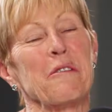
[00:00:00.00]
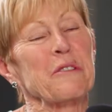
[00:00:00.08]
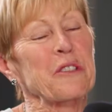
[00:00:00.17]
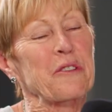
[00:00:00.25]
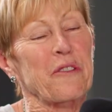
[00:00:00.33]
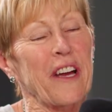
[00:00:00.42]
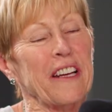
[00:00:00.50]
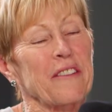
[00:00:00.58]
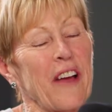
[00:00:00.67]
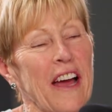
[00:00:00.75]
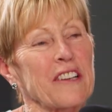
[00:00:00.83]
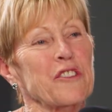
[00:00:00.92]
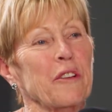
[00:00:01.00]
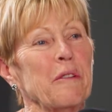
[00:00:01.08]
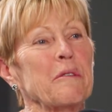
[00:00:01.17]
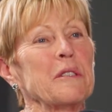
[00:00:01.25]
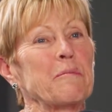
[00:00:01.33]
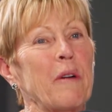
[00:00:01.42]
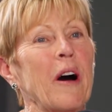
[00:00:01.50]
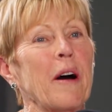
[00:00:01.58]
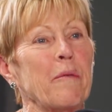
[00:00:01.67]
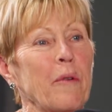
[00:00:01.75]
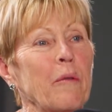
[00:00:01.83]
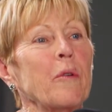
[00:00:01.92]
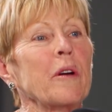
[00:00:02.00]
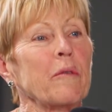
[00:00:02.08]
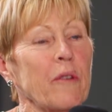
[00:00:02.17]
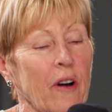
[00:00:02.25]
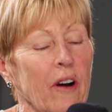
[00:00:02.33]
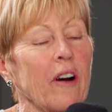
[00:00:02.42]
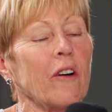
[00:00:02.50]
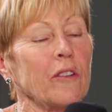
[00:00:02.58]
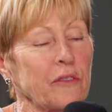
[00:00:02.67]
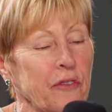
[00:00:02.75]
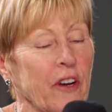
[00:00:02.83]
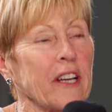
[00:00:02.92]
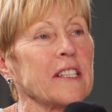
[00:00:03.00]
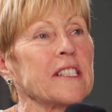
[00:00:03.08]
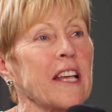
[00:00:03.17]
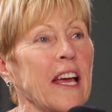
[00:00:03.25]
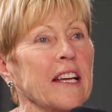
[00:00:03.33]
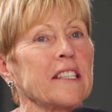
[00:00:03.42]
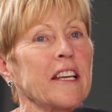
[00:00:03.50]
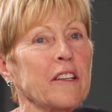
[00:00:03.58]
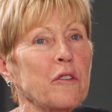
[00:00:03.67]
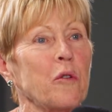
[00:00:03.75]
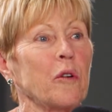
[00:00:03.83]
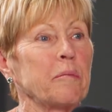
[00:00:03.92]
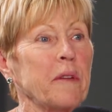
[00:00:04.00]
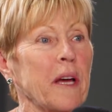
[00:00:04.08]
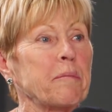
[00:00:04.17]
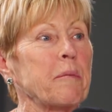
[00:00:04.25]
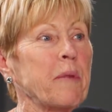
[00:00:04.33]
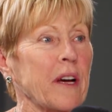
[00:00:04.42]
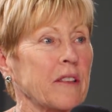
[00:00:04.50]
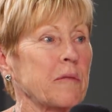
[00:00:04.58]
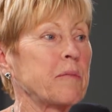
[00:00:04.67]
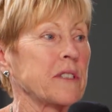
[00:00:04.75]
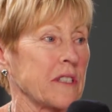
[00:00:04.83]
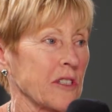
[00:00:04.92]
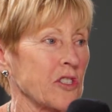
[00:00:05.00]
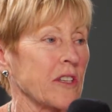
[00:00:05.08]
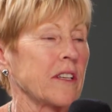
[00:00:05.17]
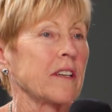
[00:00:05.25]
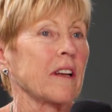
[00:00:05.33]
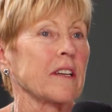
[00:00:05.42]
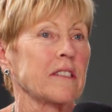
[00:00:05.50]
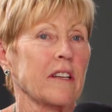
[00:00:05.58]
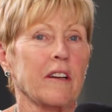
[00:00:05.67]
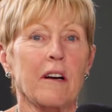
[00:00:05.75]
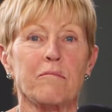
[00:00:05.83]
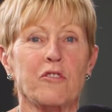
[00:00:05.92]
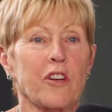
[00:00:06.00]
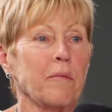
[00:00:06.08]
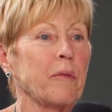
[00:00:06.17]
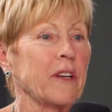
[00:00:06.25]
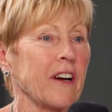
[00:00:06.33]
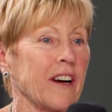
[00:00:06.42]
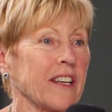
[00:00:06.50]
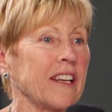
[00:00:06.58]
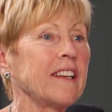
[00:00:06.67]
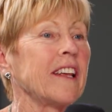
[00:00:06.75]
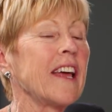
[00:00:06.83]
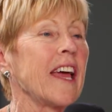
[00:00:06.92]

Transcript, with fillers: was great. It actually was Bob. We were uh, old friends, and he had called me up about the position, and wow. I said I'm jumping on it,